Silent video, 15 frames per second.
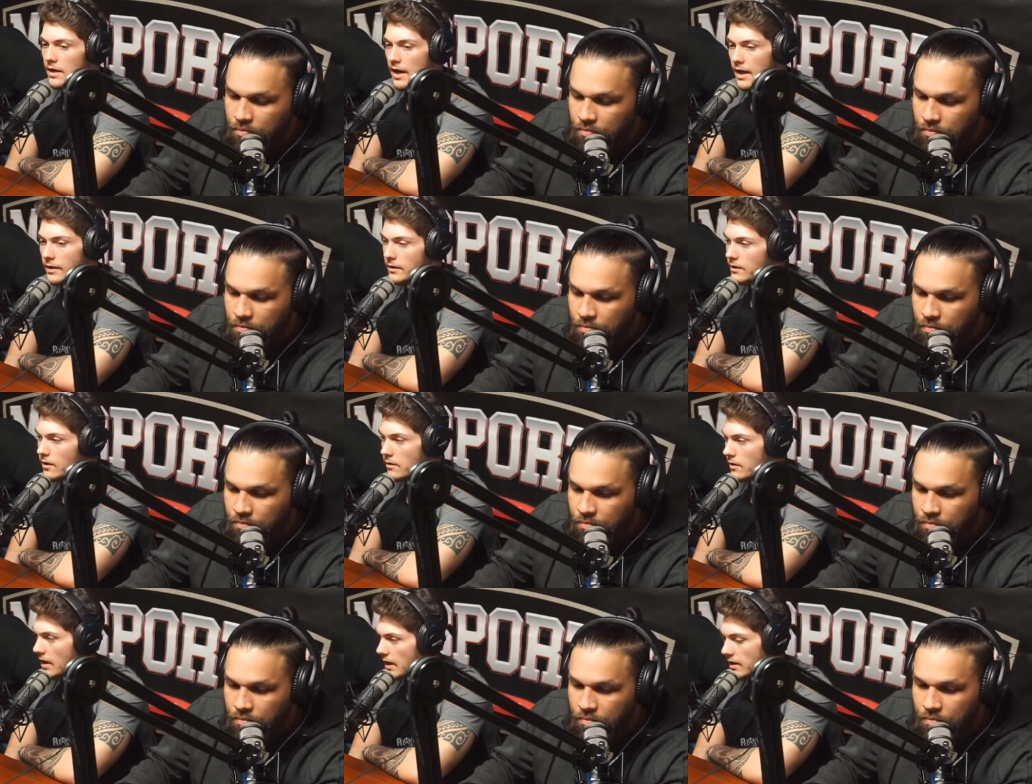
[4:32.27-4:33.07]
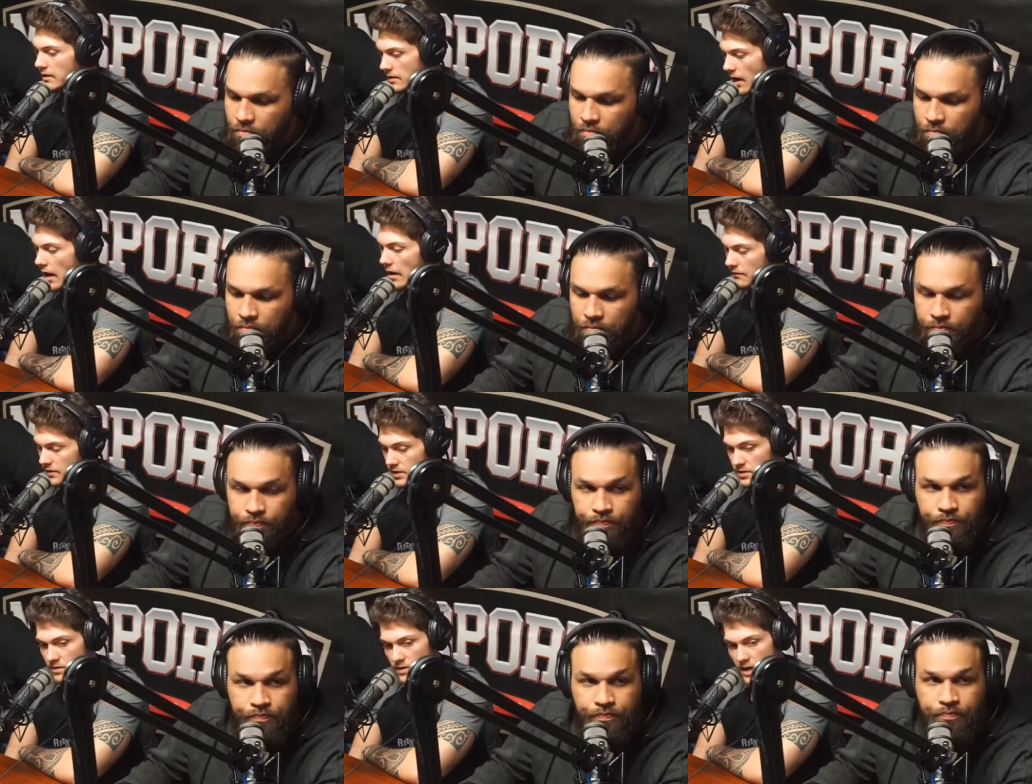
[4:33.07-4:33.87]
Speaker 1: And, you know, then
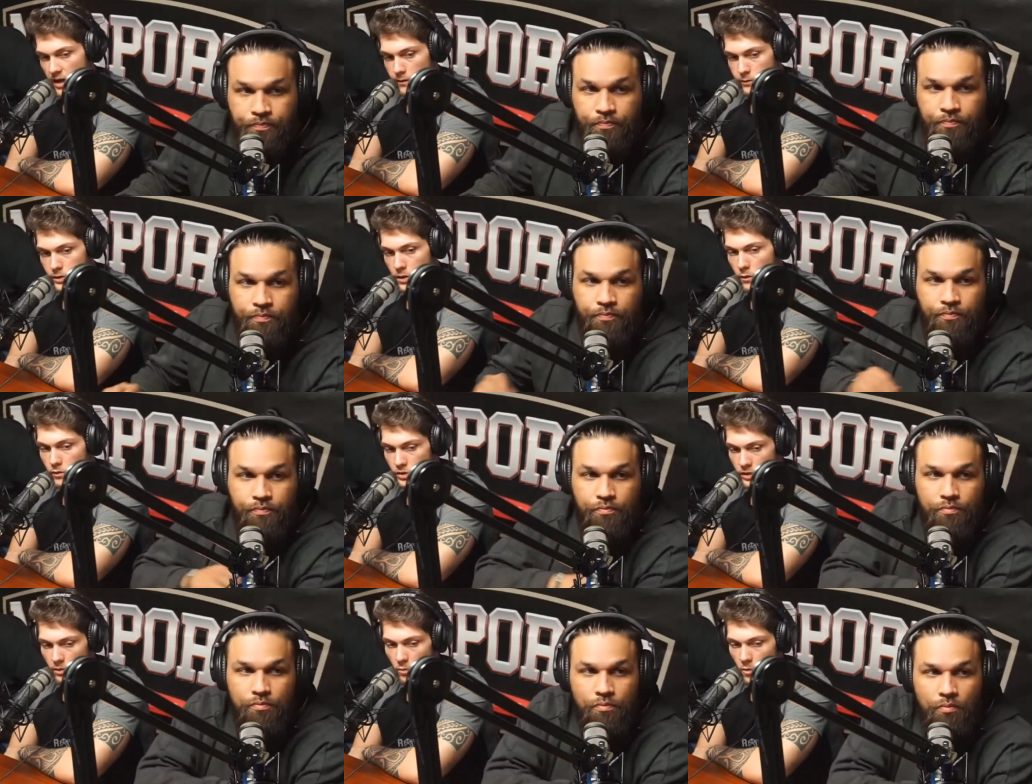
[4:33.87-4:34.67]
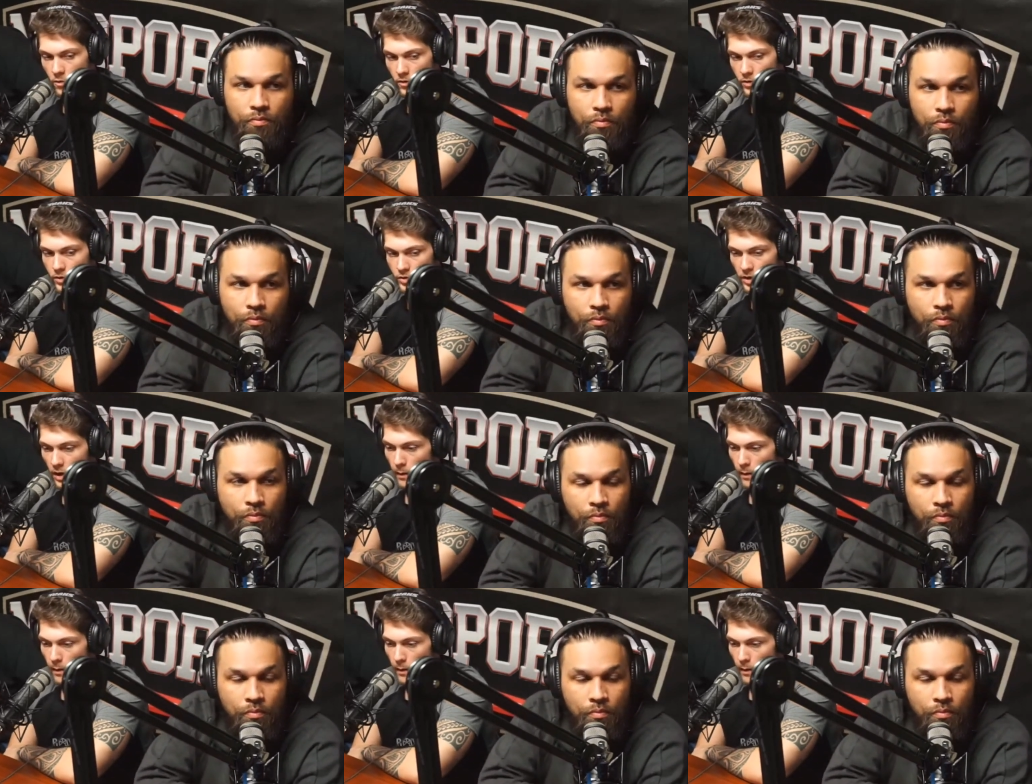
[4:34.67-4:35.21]
obviously now is coaching the Warriors.